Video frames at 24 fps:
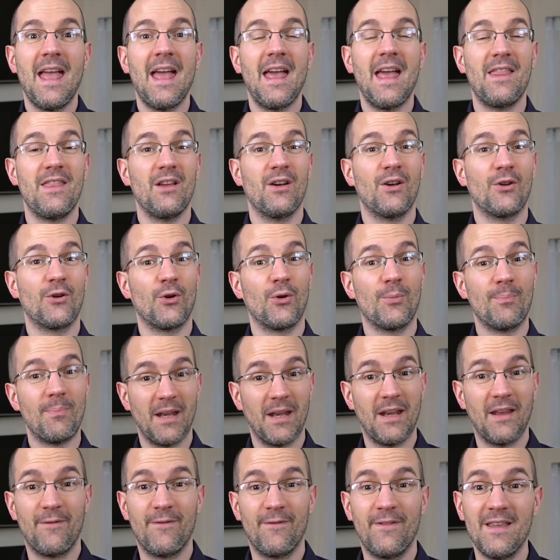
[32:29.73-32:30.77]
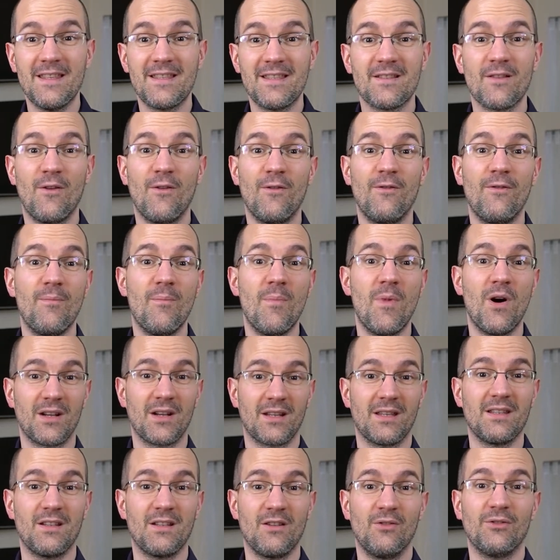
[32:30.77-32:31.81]
And the other benefits of
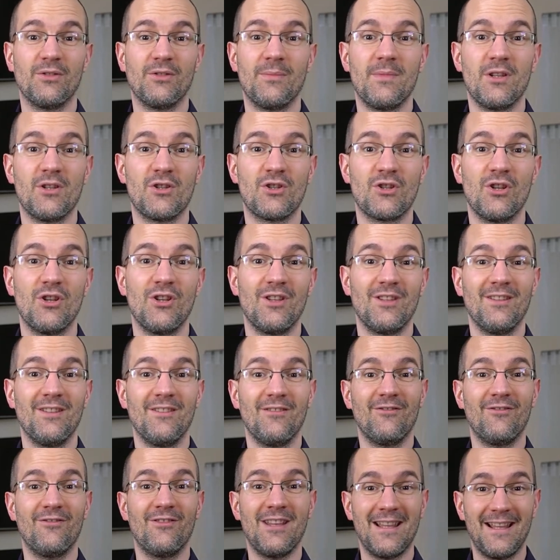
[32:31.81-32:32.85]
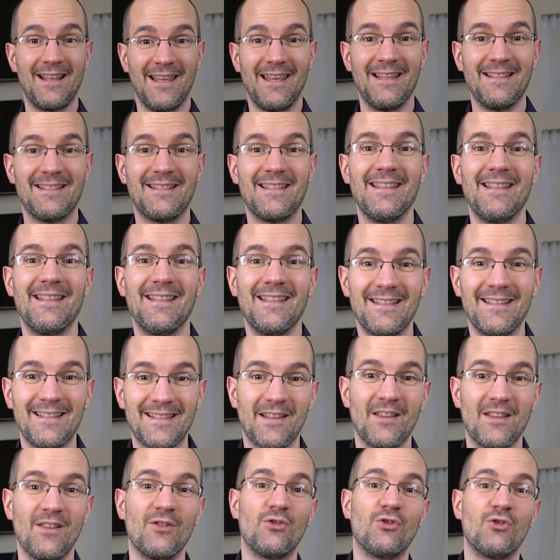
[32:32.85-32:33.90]
marketing automation
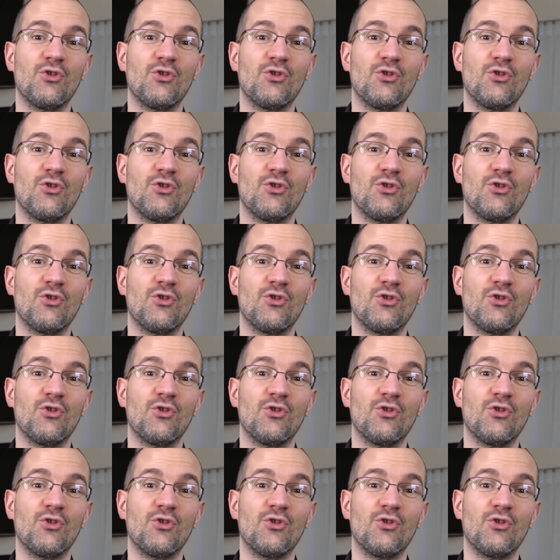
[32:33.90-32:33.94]
related